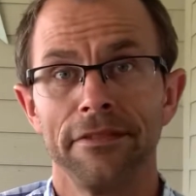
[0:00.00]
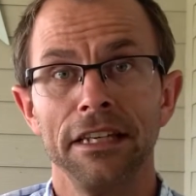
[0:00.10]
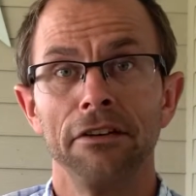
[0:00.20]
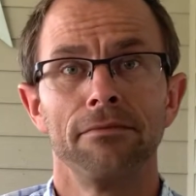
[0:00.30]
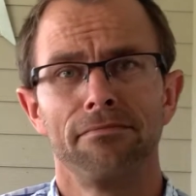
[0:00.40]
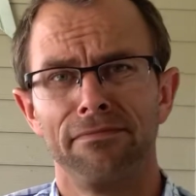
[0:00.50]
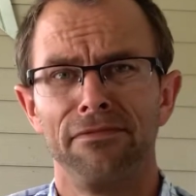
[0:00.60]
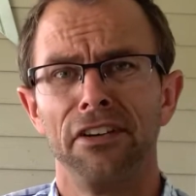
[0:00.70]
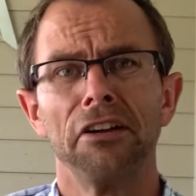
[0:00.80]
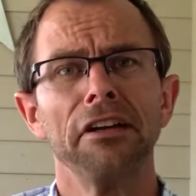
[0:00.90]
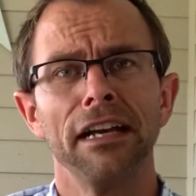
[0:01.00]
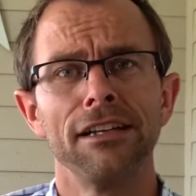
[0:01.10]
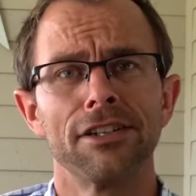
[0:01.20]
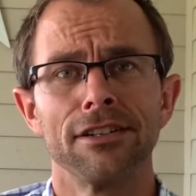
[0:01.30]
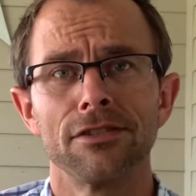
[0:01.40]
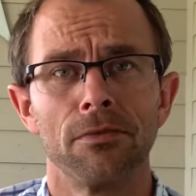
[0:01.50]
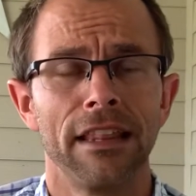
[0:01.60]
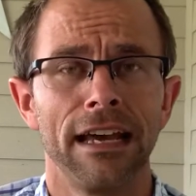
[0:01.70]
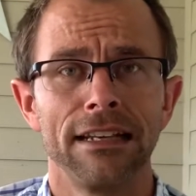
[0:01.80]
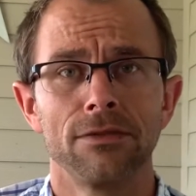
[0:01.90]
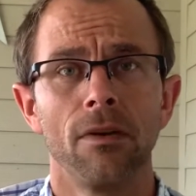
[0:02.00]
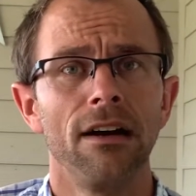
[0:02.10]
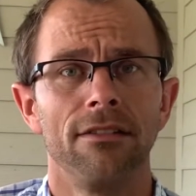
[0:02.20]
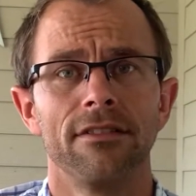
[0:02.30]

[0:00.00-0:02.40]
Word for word: you know, variations with that as well.